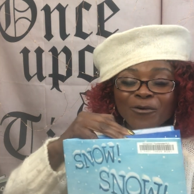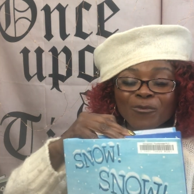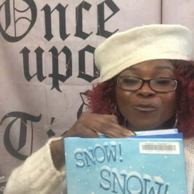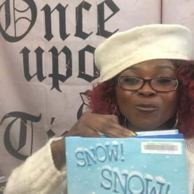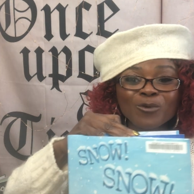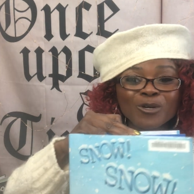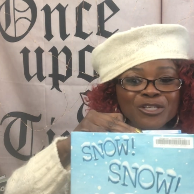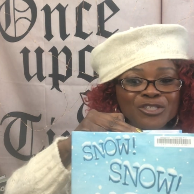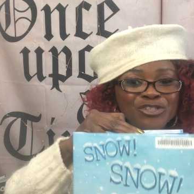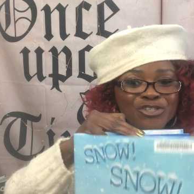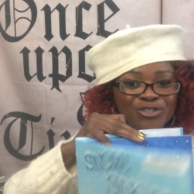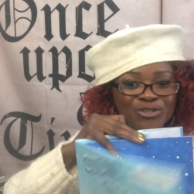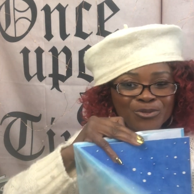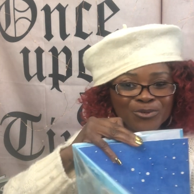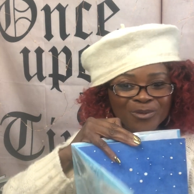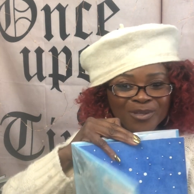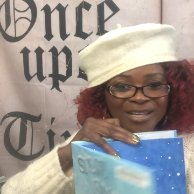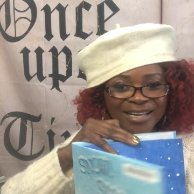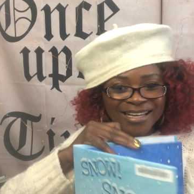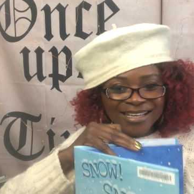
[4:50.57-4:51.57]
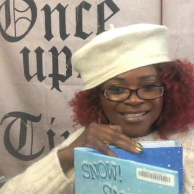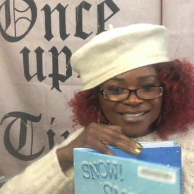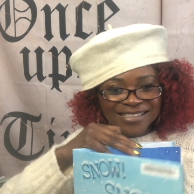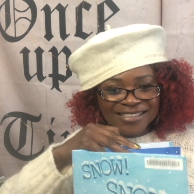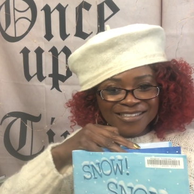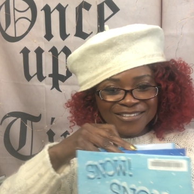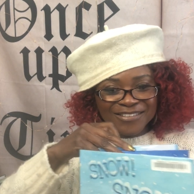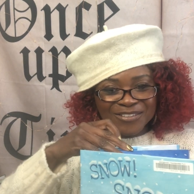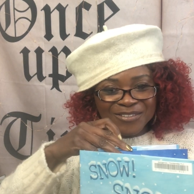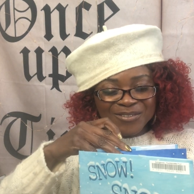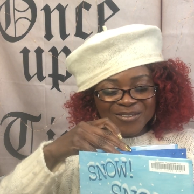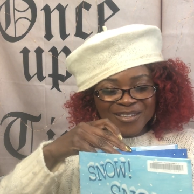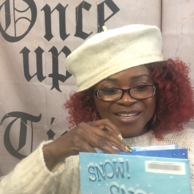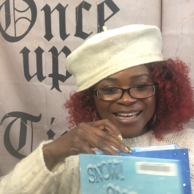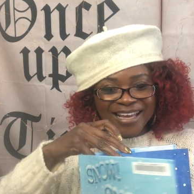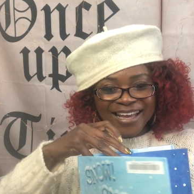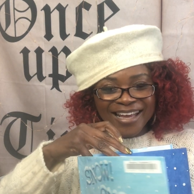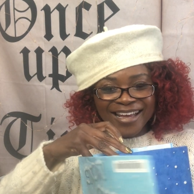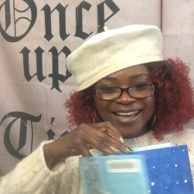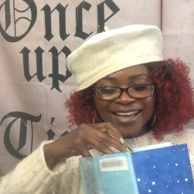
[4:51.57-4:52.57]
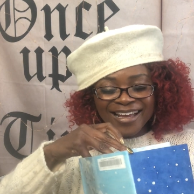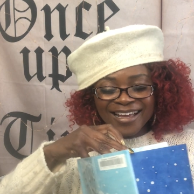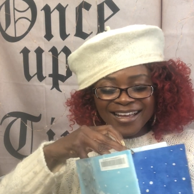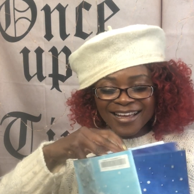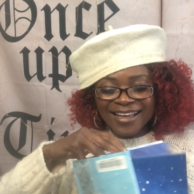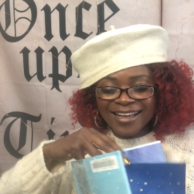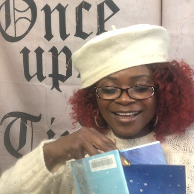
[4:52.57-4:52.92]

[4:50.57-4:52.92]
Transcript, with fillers: Would you like to do that?